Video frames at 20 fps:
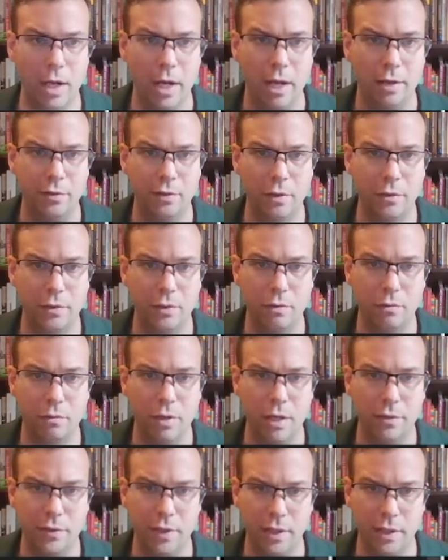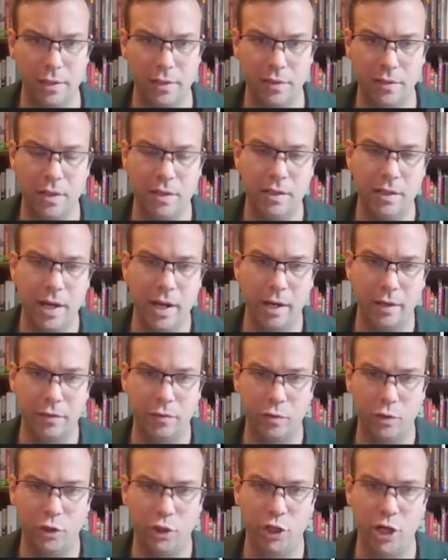it's like a syntax
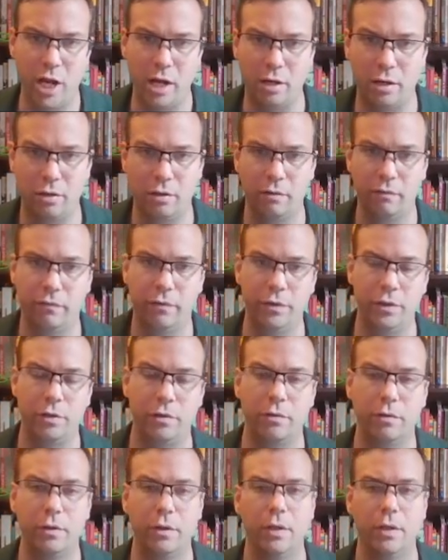check for you